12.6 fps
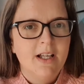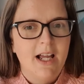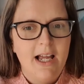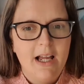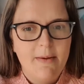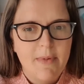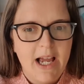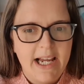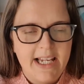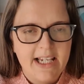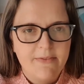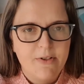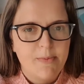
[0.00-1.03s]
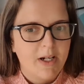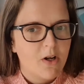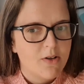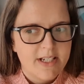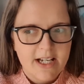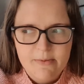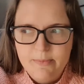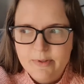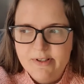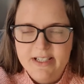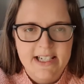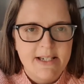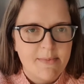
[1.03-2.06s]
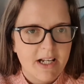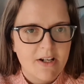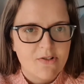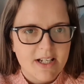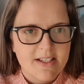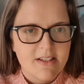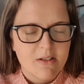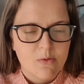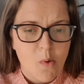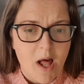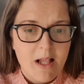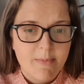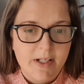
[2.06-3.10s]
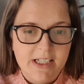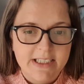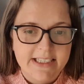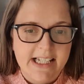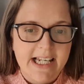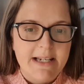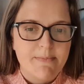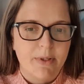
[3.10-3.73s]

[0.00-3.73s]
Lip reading: I can give you my contact numbers and email addresses as well personally,